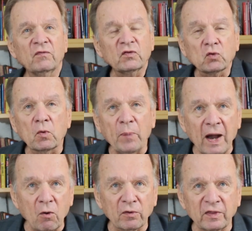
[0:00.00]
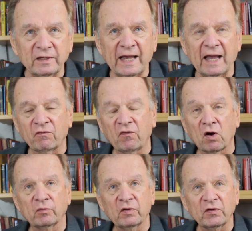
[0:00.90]
if it's going to power the data
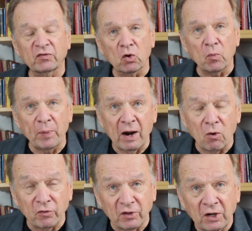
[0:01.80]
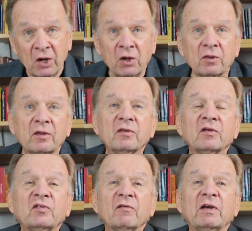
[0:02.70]
farms, if it's going to power
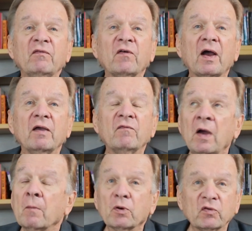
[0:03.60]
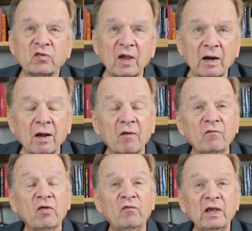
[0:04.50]
the seventy-five percent
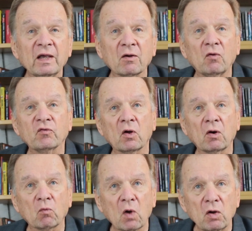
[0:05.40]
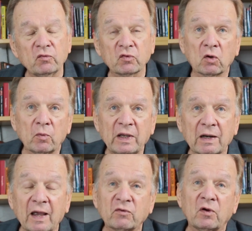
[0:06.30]
of the vehicles on our roads are going to be
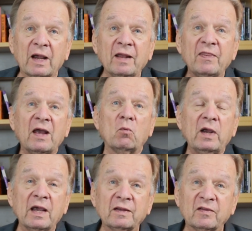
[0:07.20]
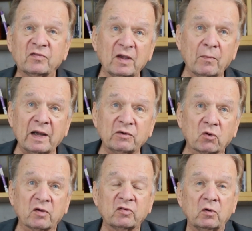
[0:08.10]
electric, and then we add the
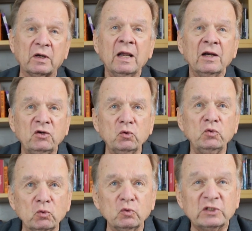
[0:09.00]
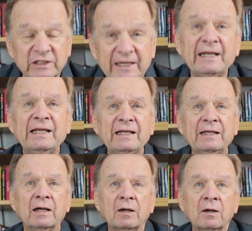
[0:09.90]
semi-trucks to it. Do you
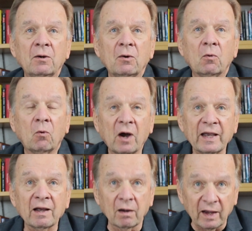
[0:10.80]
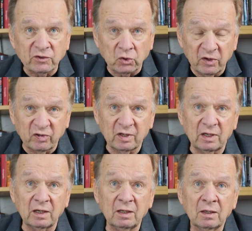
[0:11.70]
see why
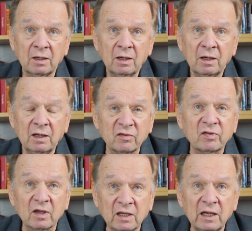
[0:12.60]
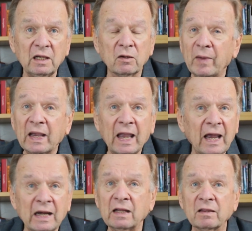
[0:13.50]
electricity is the key to make
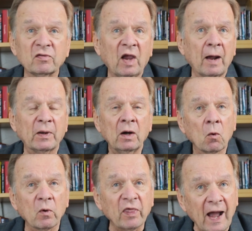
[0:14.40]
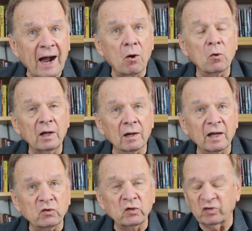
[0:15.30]
any of this happen? Without
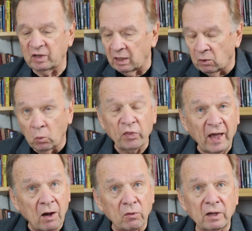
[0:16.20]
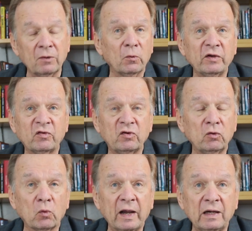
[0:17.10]
electricity and without enriched
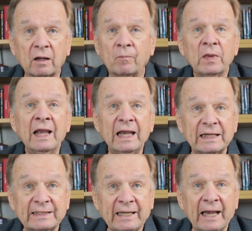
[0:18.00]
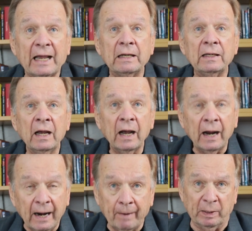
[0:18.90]
uranium, it can't
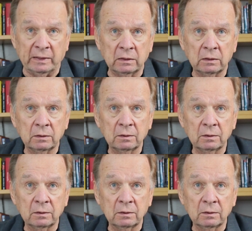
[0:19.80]
happen.